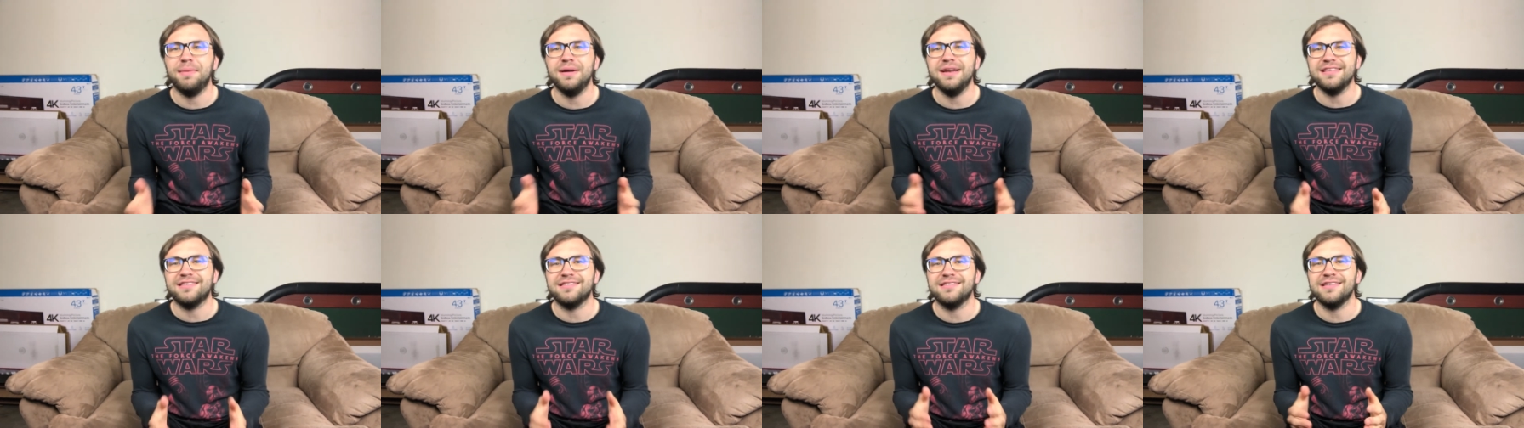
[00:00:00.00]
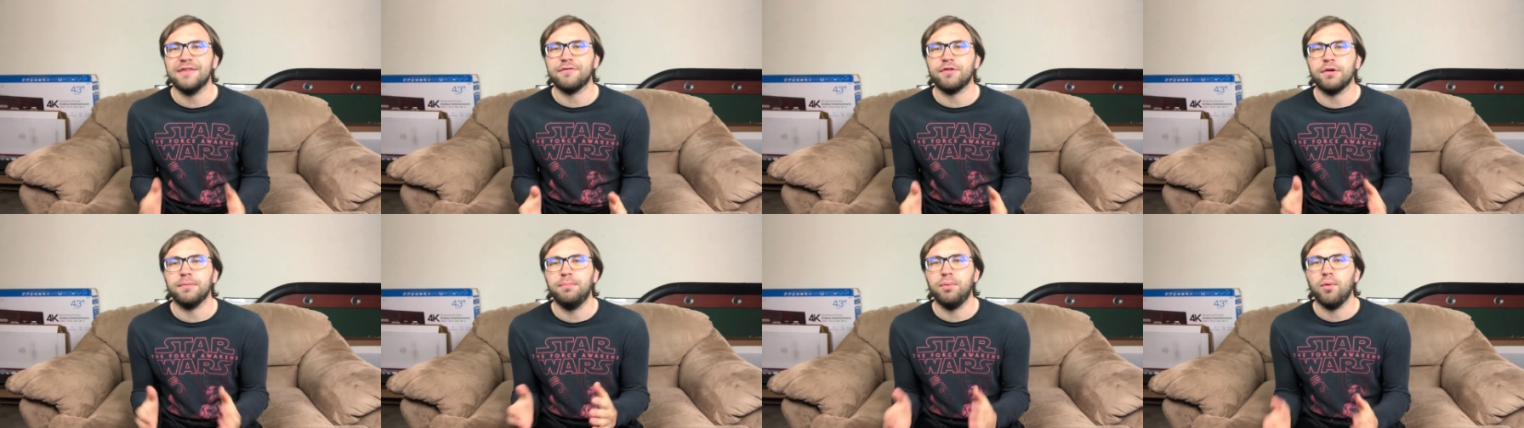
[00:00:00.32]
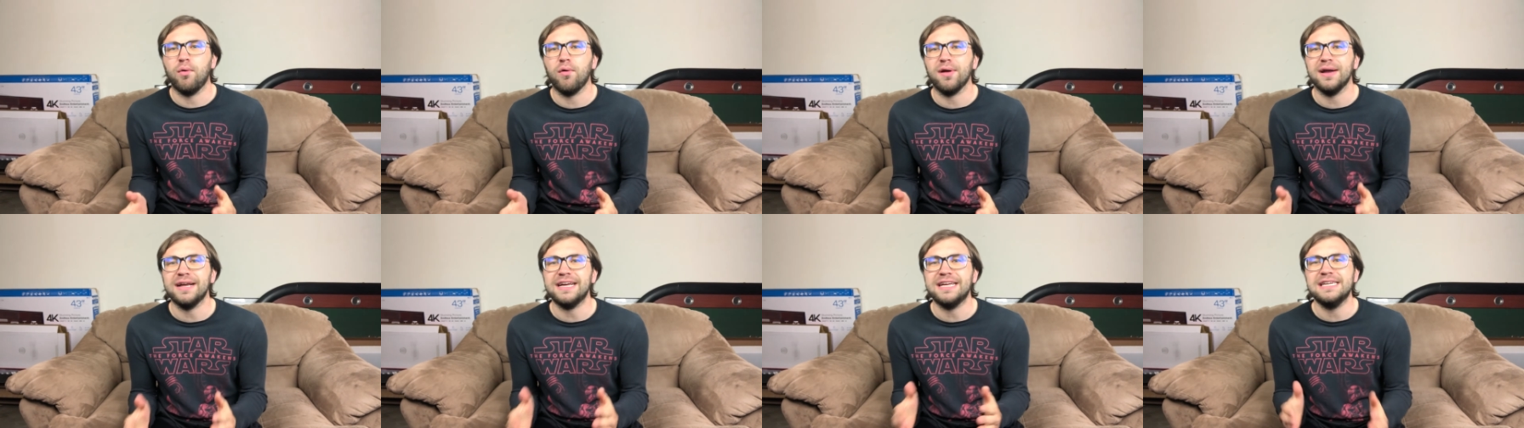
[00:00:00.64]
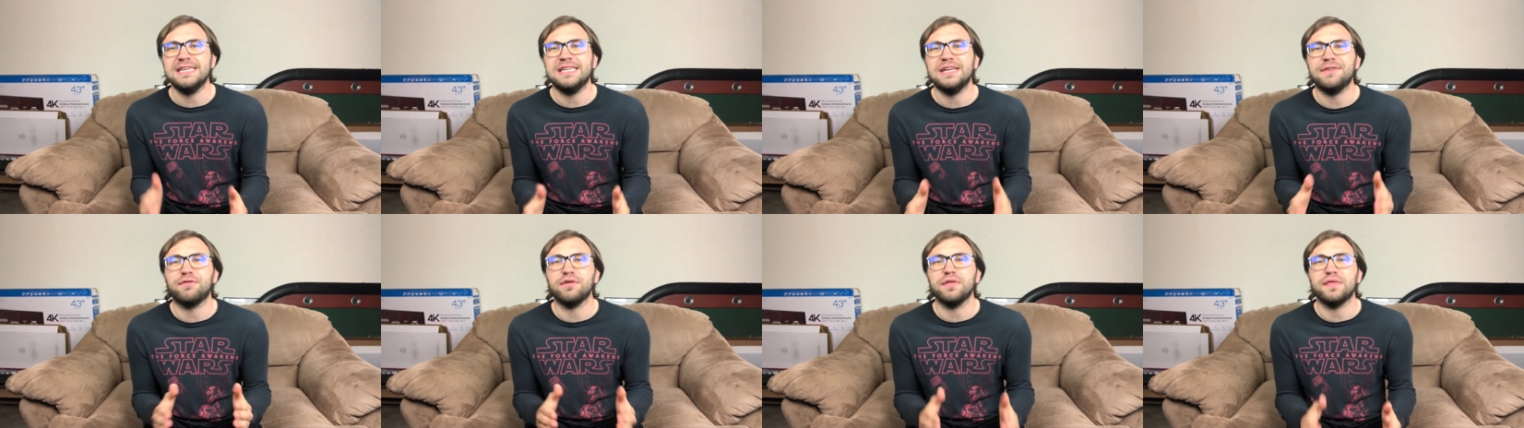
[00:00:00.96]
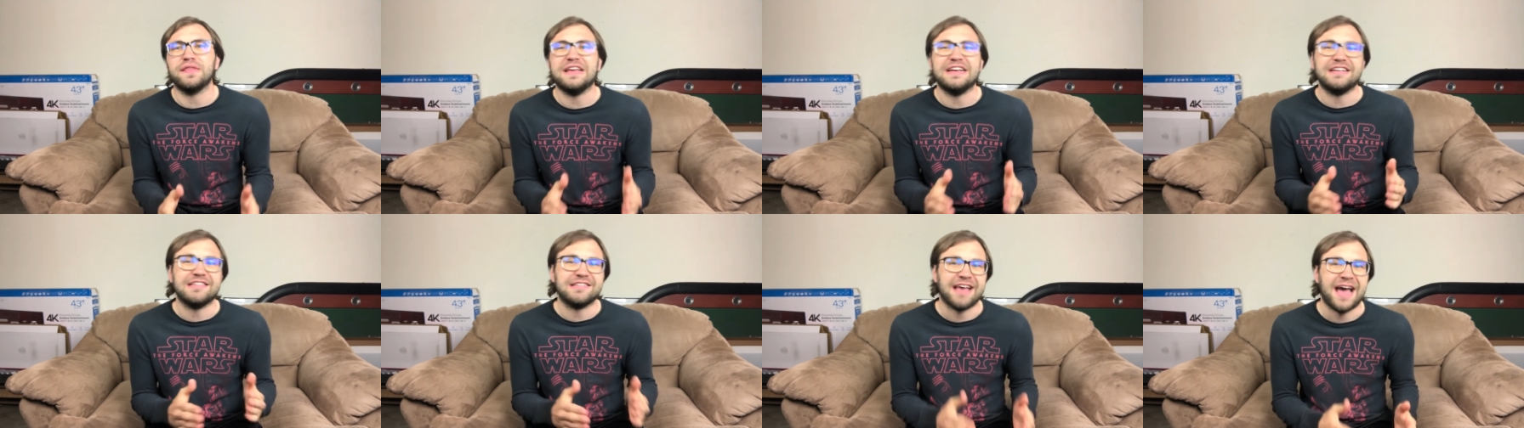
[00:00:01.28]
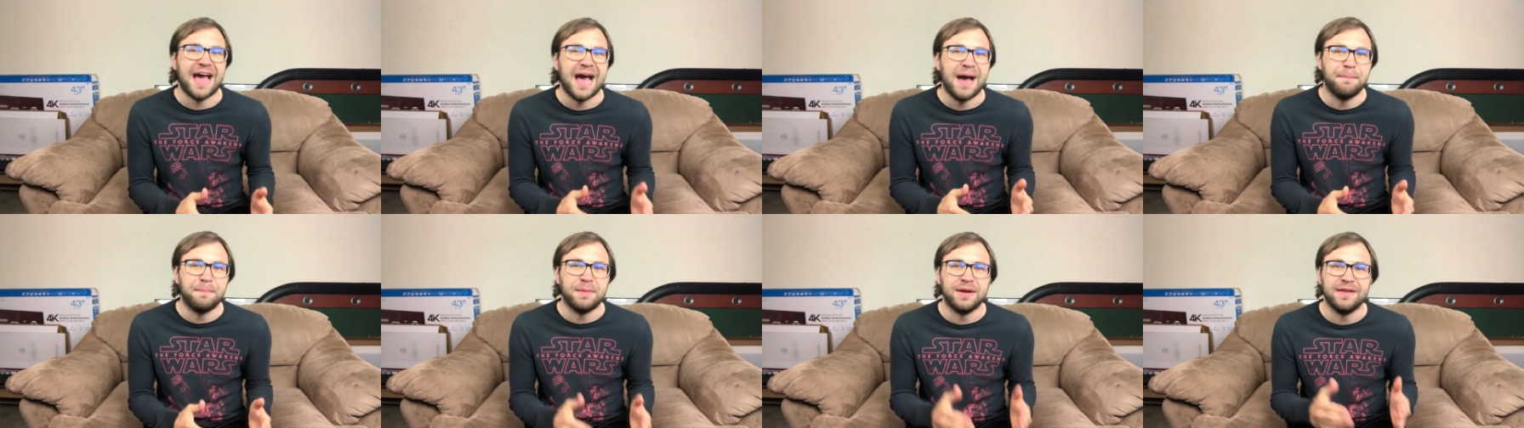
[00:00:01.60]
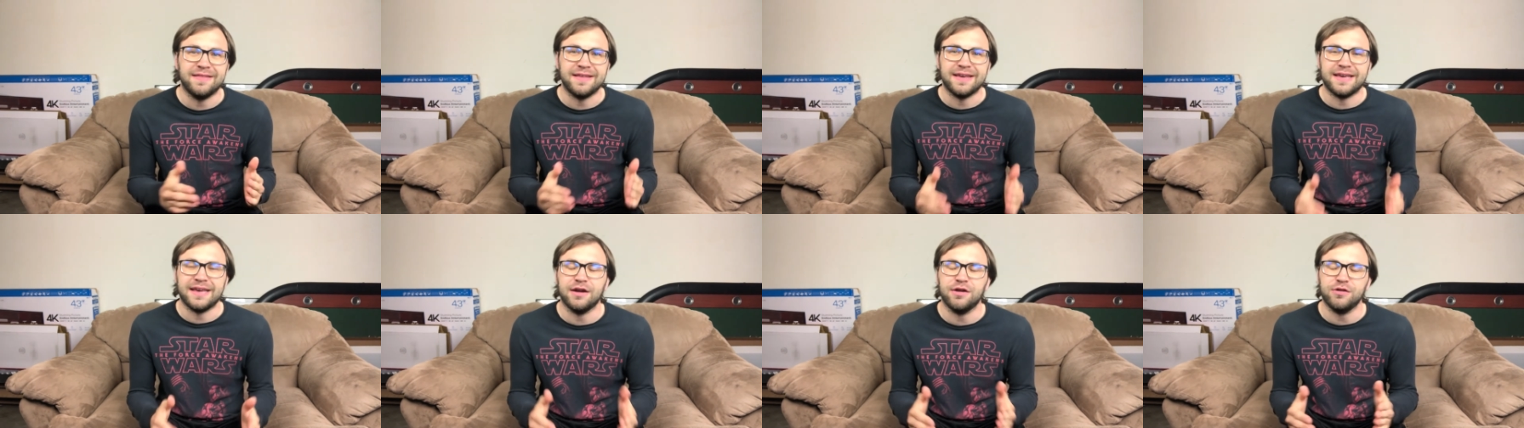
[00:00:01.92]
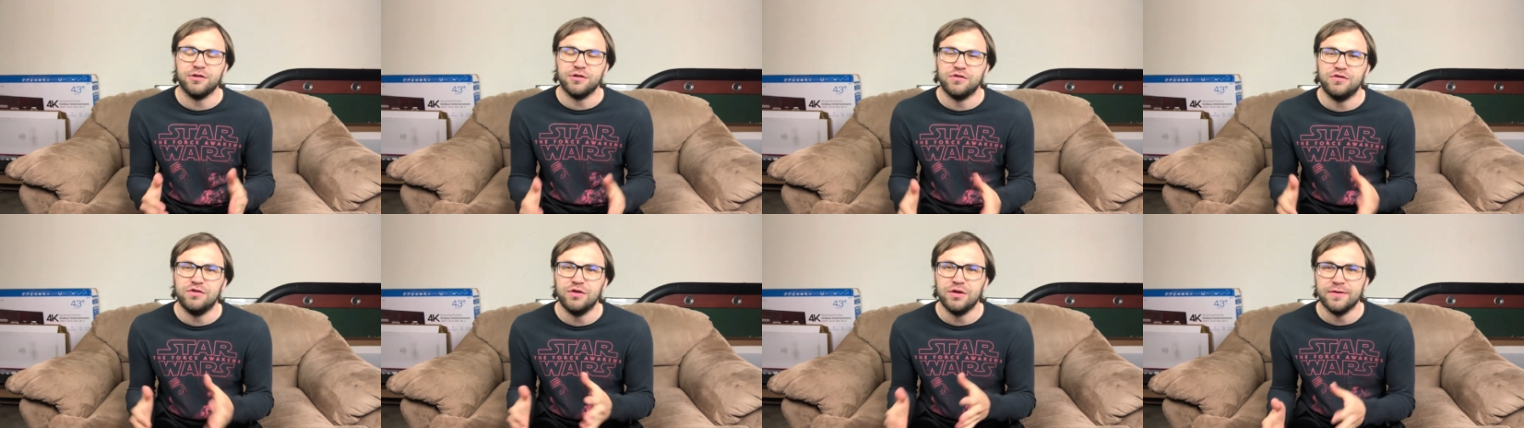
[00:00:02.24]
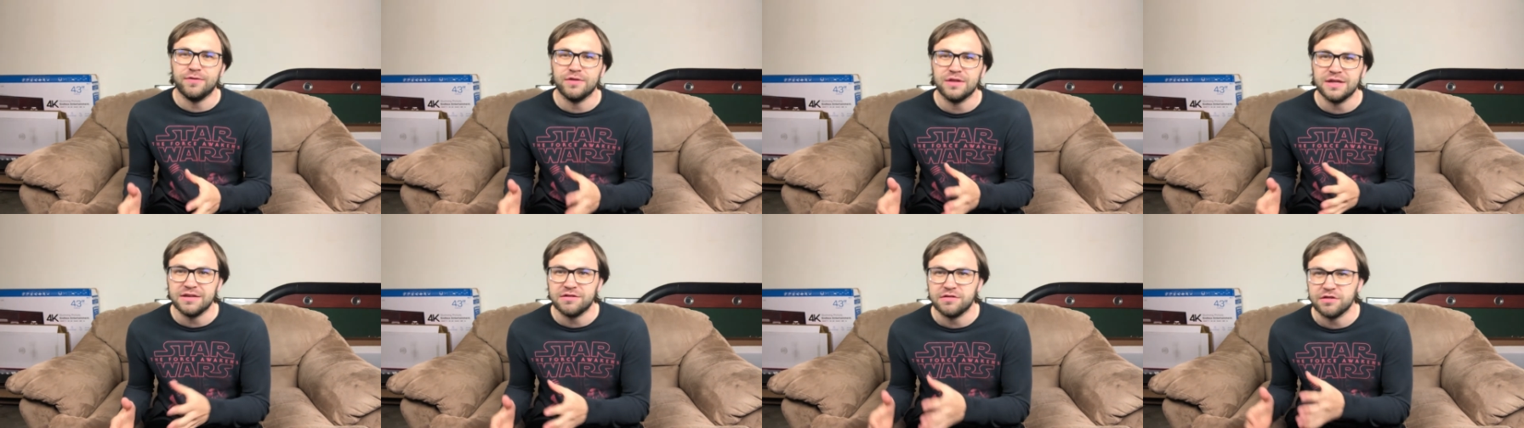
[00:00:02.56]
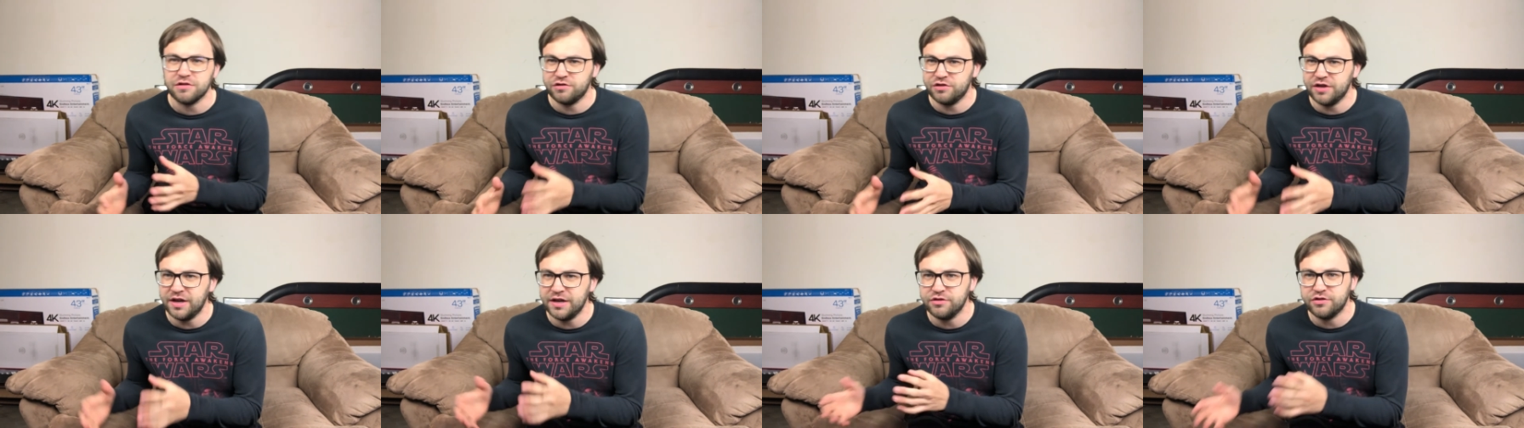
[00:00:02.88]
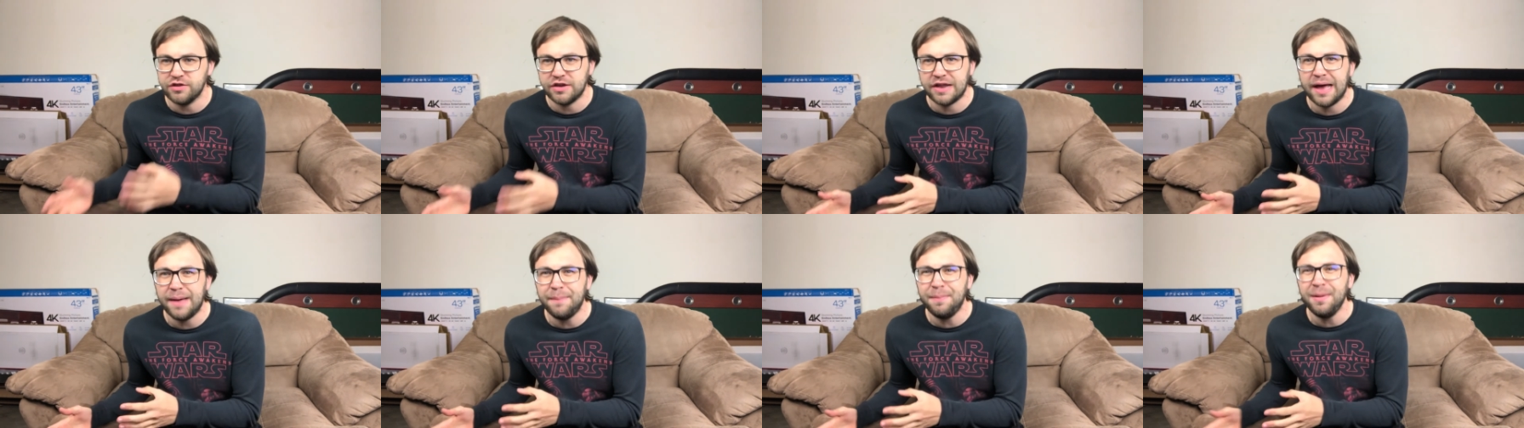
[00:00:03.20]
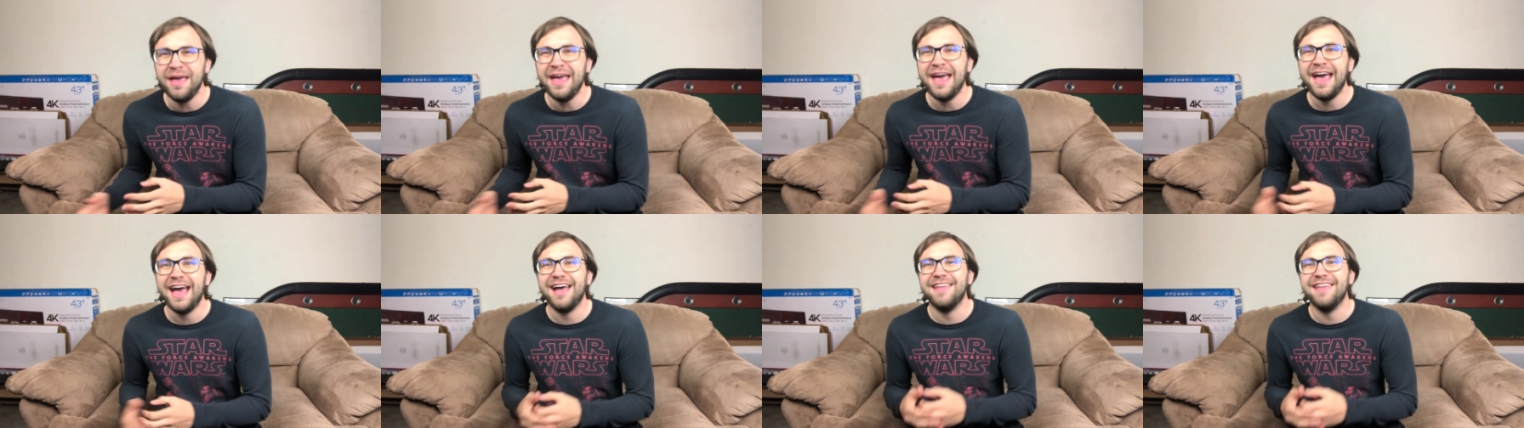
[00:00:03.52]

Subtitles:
but it's never boring, and different things happen and the characters do different things to change it up.